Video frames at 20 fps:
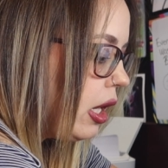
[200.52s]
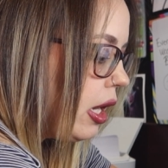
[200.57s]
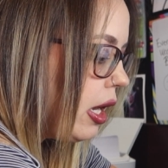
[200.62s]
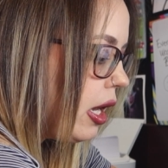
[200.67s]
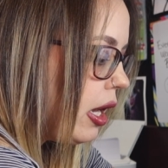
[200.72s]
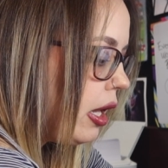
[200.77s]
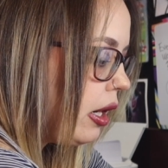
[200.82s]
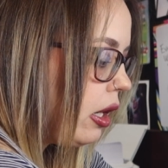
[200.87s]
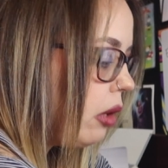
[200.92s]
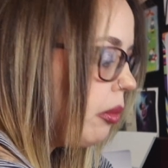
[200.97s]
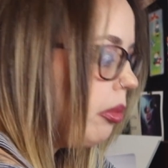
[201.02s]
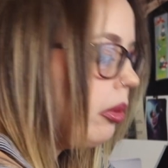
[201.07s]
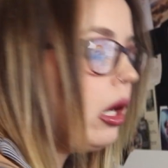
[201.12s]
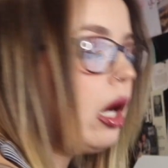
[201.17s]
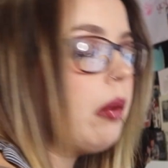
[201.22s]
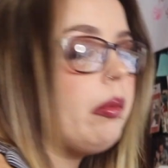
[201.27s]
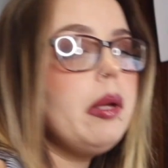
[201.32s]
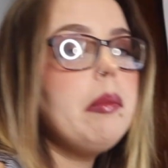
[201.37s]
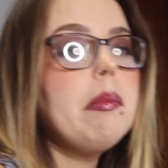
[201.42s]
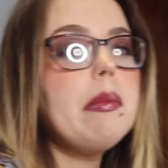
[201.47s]
and I'll
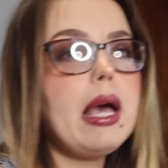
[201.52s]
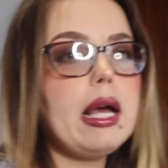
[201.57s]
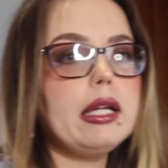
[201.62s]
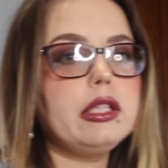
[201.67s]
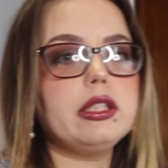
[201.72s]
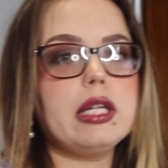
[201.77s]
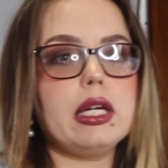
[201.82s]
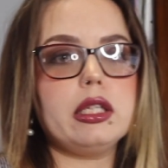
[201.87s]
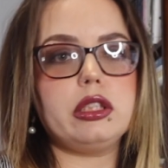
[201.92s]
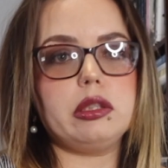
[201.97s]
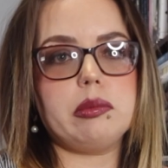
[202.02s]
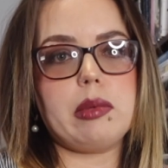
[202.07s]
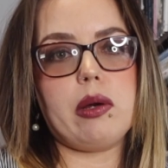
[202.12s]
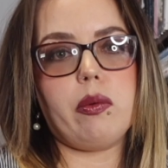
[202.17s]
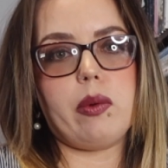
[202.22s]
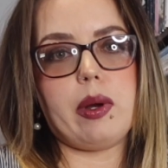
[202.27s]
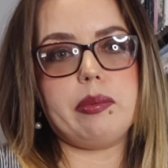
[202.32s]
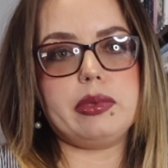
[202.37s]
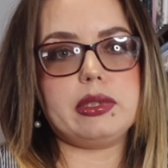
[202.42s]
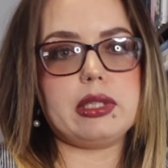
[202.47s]
probably match that to my
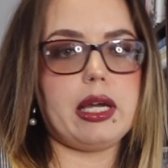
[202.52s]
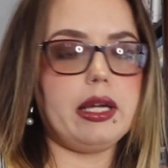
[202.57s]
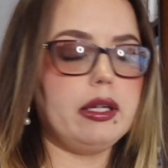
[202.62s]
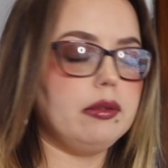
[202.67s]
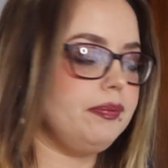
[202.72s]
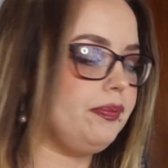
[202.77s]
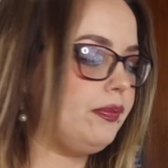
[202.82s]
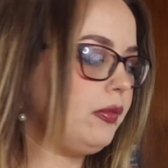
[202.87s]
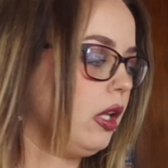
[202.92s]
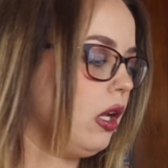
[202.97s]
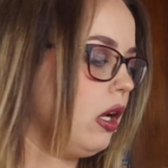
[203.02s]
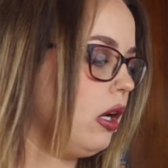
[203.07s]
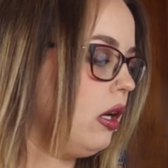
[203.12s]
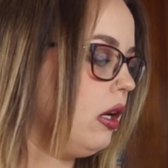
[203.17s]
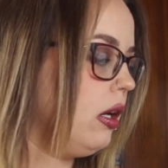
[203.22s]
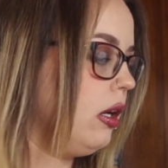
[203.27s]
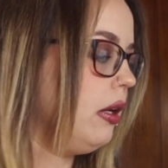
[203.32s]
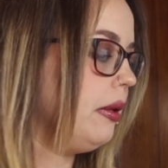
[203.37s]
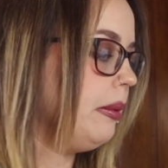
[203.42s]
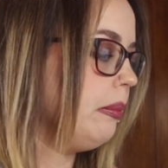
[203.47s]
website.
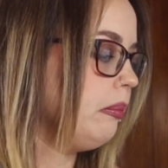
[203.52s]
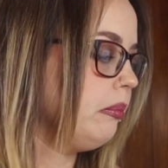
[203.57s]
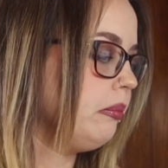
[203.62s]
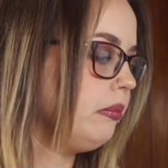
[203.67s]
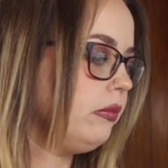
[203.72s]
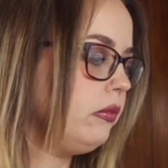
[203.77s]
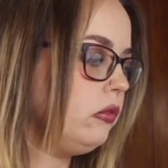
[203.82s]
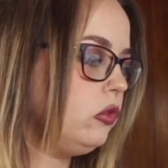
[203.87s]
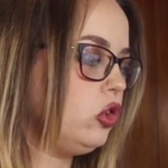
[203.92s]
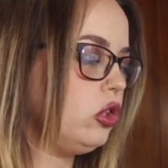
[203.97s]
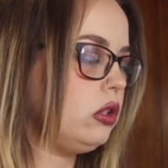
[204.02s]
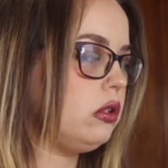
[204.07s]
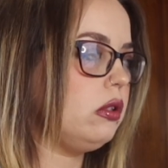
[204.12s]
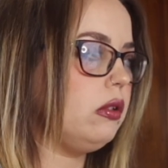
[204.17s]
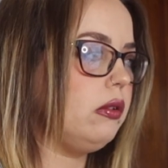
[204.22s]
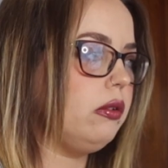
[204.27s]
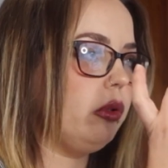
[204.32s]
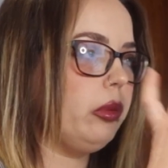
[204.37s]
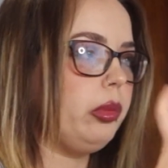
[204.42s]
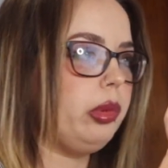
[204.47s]
Just a
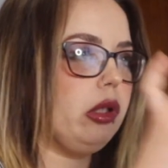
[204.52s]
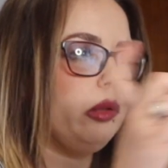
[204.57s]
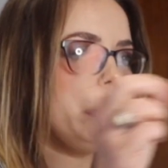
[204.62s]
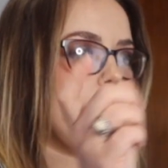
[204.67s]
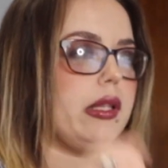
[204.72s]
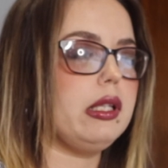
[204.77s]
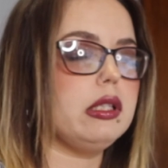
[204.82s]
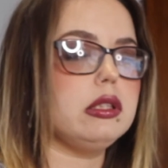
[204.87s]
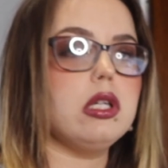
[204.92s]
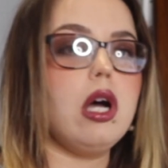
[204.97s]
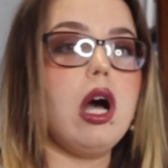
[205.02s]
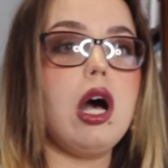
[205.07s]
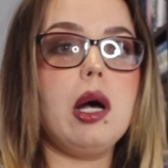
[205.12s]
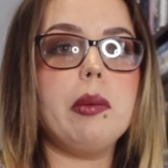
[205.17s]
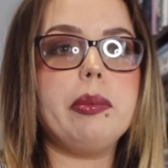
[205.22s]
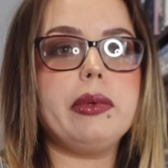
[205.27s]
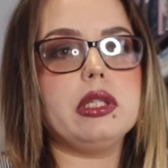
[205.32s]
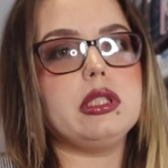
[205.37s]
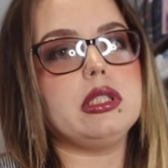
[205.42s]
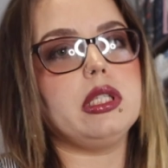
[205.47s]
little blurb at the
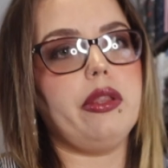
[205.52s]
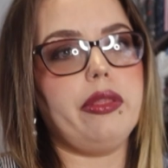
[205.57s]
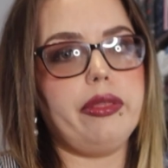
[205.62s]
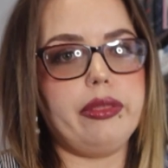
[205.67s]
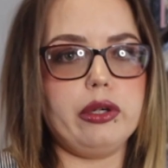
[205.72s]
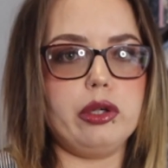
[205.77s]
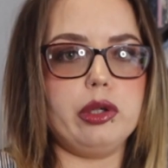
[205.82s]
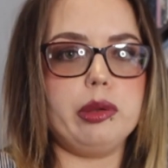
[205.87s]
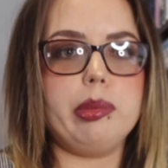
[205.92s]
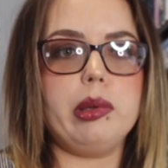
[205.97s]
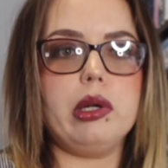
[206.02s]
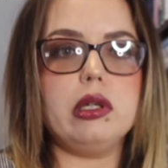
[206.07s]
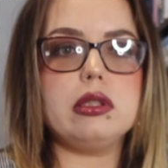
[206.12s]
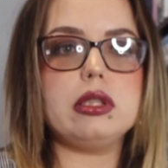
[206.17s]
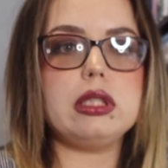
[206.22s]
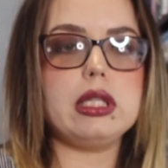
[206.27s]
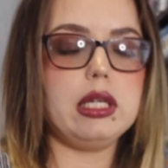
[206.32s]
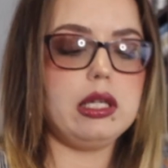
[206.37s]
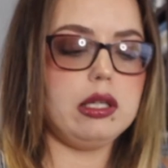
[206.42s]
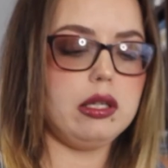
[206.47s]
top that's in 3rd
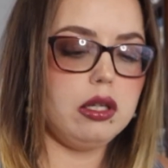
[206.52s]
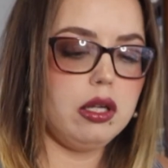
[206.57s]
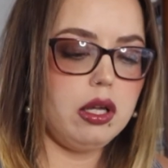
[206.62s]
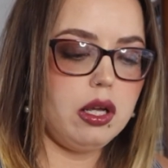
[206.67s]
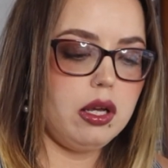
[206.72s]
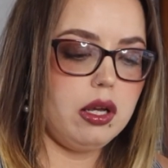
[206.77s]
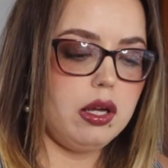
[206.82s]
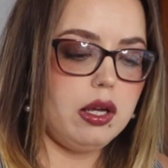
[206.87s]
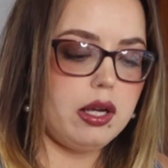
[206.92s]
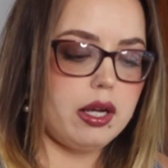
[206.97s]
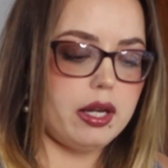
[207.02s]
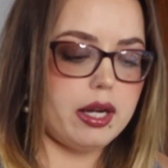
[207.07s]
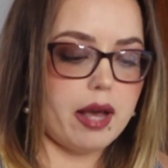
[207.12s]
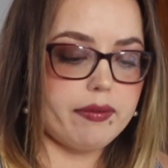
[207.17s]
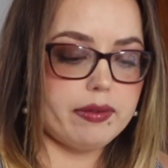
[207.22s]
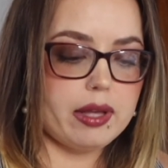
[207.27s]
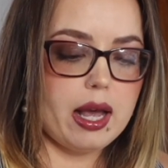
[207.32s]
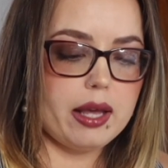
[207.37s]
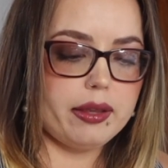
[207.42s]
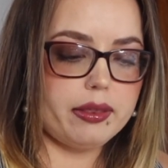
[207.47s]
person, and
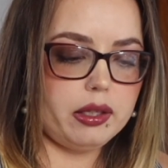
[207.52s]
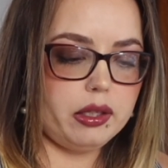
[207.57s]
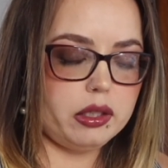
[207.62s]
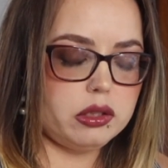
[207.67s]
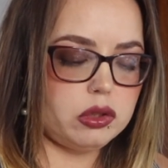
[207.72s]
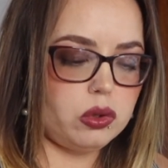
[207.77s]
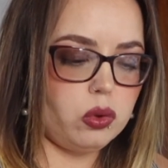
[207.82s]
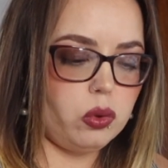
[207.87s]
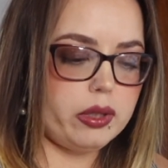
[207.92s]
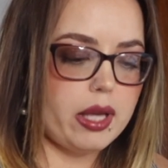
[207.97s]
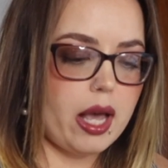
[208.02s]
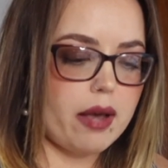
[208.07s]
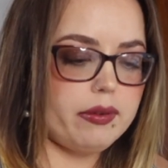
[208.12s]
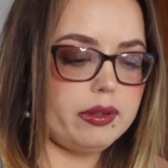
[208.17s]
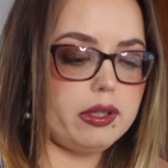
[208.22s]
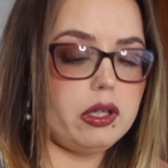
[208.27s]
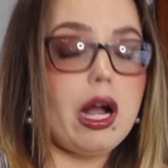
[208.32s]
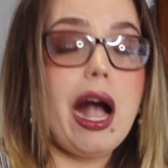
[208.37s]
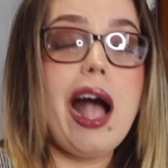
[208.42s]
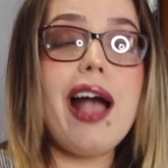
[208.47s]
have it. I think it's cool to have
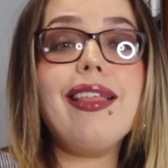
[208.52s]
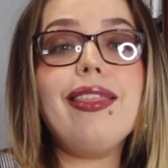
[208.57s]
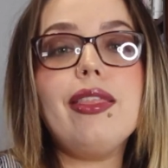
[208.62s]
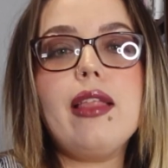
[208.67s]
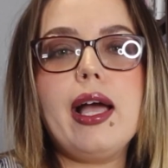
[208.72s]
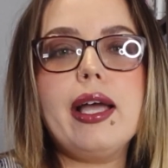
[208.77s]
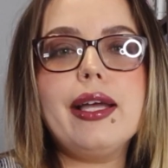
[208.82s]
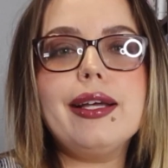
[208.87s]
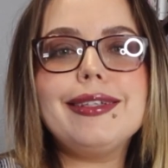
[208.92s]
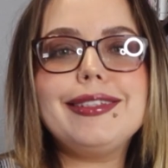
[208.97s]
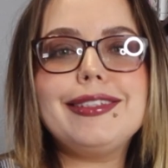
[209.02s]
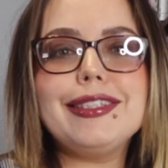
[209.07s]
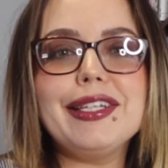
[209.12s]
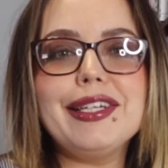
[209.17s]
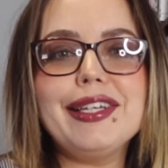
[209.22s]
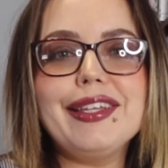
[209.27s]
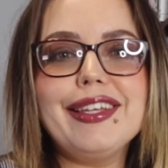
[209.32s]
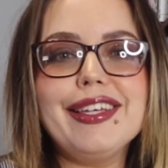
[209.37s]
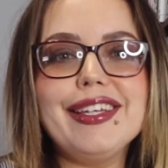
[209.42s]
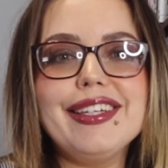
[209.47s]
it there. I like
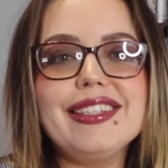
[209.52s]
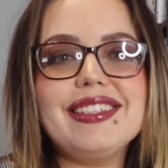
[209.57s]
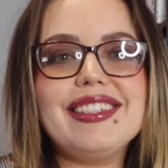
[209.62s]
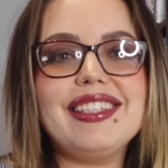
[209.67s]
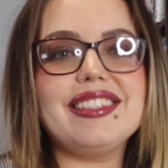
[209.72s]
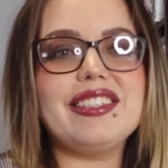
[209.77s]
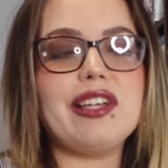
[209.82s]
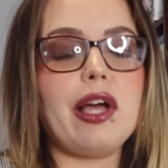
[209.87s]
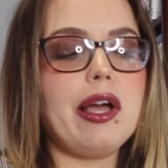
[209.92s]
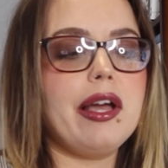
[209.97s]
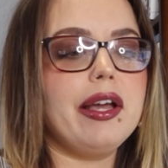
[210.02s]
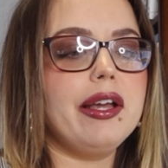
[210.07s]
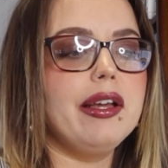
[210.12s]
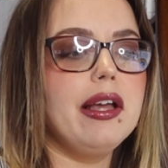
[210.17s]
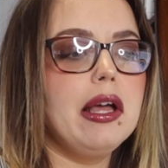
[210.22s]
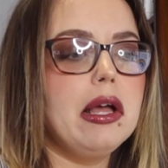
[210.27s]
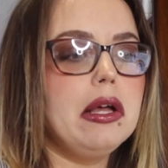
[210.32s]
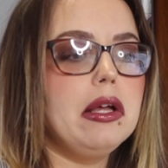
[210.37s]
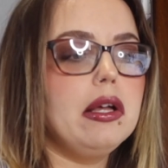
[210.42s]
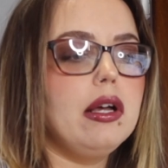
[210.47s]
seeing these because I
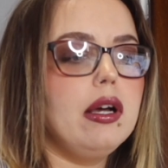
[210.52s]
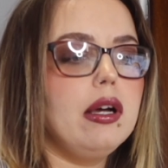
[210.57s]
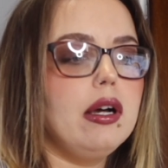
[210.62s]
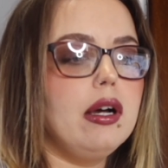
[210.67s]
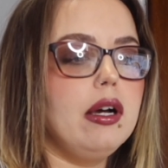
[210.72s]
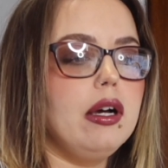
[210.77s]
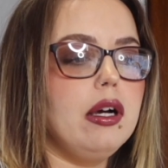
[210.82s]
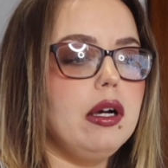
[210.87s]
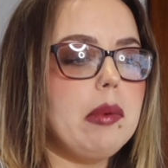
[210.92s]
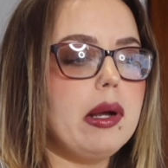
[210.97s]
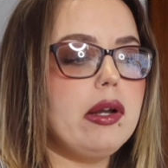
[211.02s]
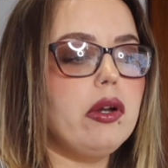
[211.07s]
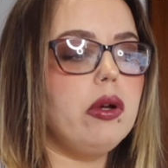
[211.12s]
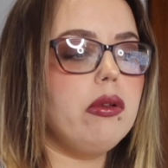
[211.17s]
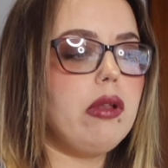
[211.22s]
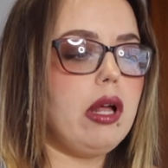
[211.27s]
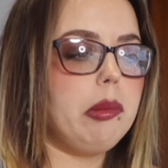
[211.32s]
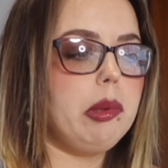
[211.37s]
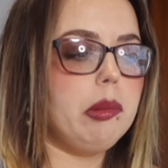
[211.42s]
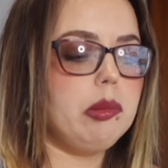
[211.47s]
know a
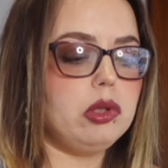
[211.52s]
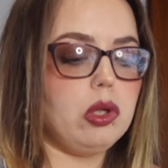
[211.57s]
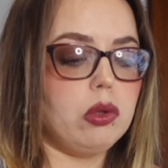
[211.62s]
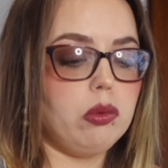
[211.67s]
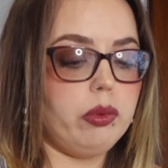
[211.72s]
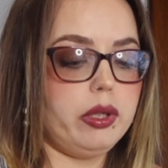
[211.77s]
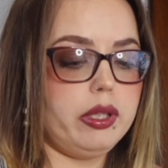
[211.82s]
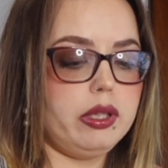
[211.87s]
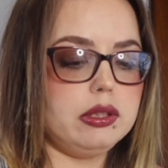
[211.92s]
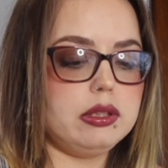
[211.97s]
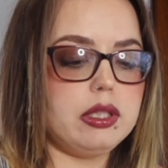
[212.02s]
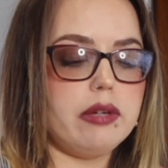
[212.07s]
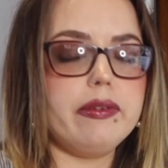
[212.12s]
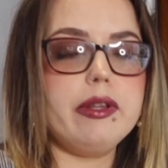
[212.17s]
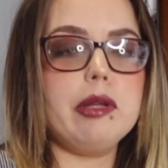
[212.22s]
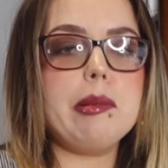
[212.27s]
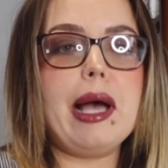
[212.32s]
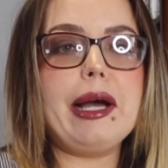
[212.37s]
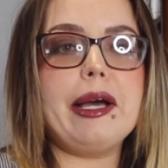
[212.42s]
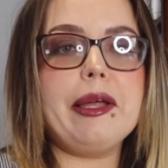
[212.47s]
lot of people don't read the stuff in
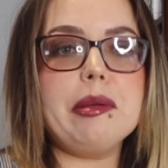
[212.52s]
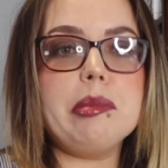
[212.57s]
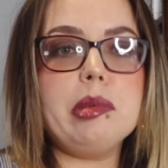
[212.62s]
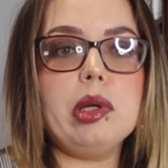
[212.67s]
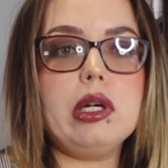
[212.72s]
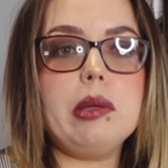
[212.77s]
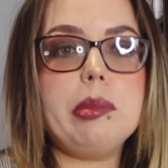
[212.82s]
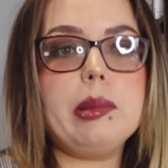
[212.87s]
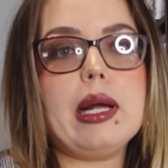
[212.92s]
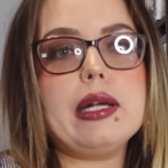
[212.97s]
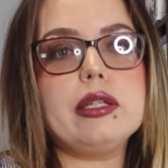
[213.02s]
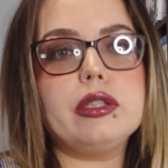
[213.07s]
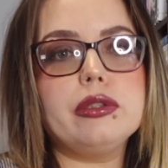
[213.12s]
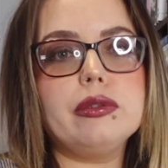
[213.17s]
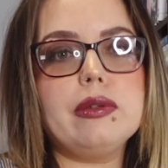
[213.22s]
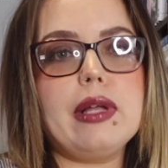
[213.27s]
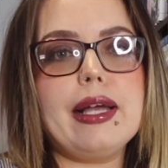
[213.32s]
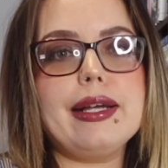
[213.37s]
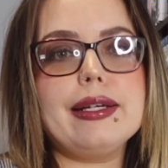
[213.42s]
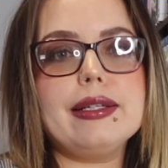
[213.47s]
the back of the book, but I
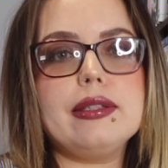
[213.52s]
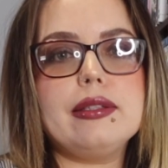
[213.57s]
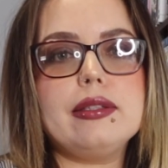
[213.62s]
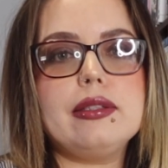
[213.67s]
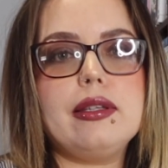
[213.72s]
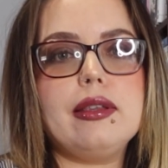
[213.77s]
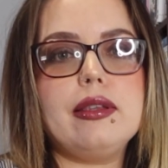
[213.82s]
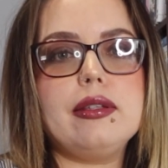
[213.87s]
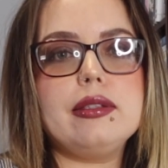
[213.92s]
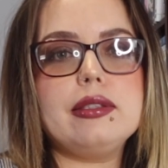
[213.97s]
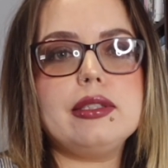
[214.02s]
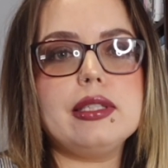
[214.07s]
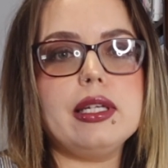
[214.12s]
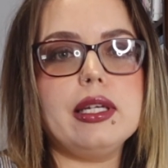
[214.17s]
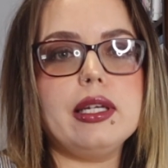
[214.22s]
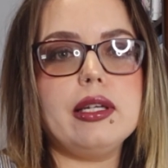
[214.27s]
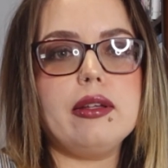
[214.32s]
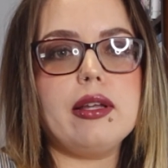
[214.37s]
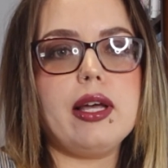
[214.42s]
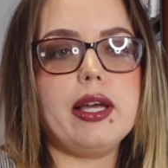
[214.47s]
do like
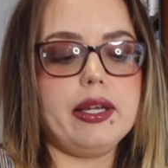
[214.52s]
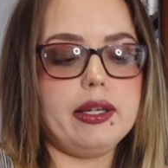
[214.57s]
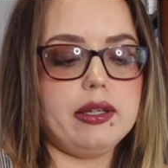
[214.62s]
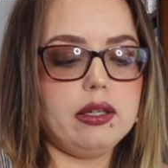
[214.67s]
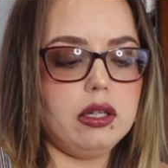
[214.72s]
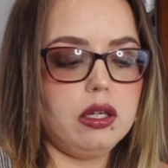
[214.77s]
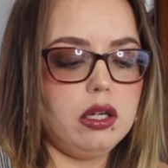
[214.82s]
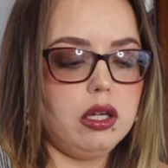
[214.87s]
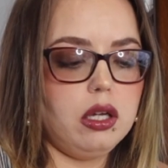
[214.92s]
seeing like,